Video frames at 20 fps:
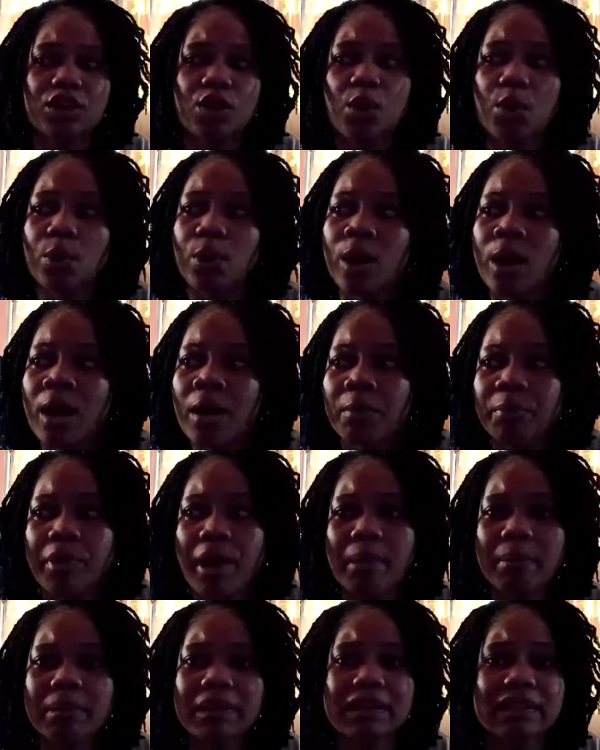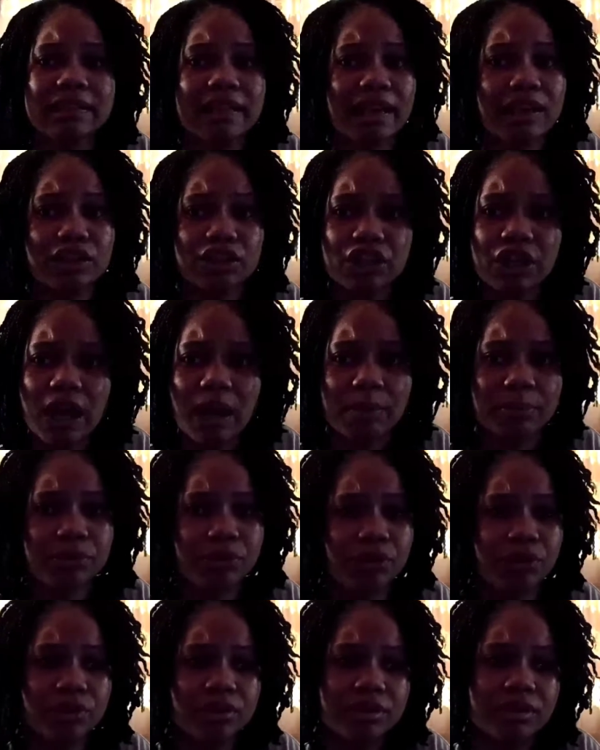Oh, probably 10
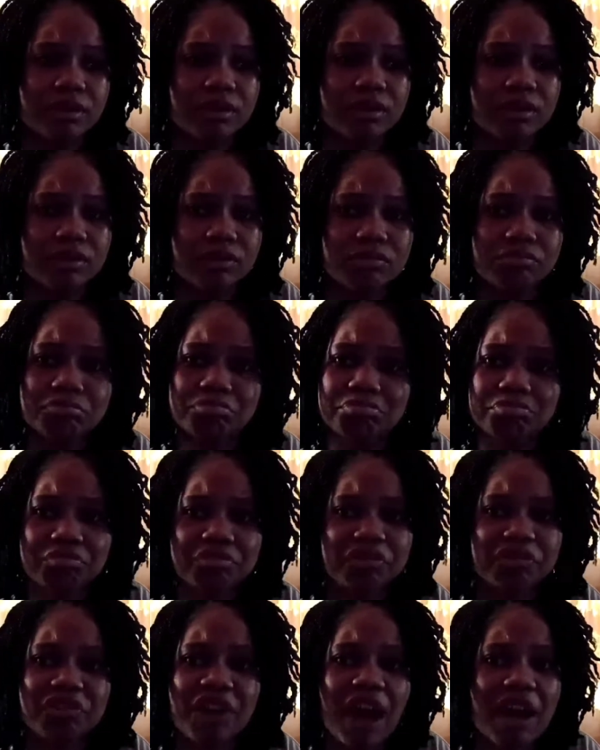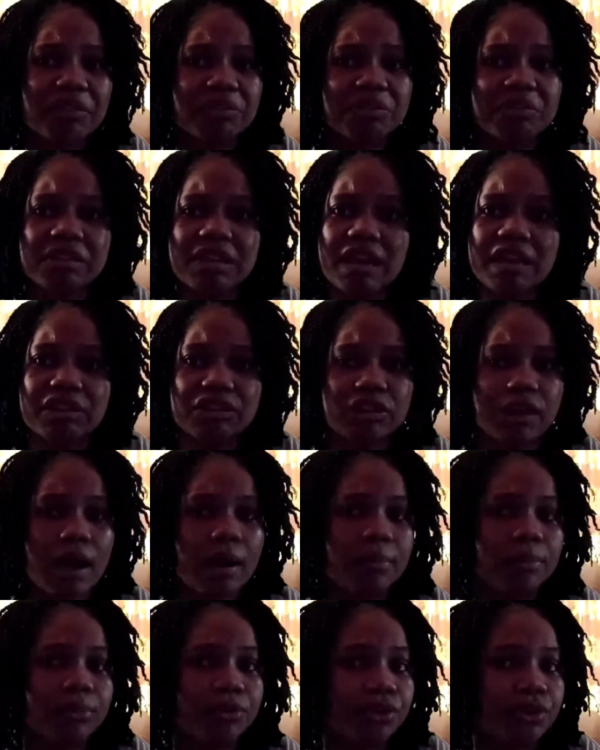chapters. 5 to 10
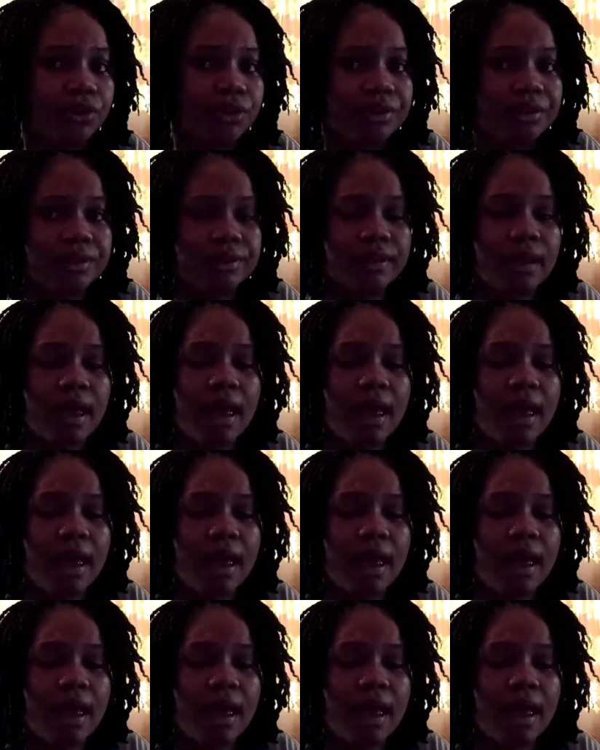chapters.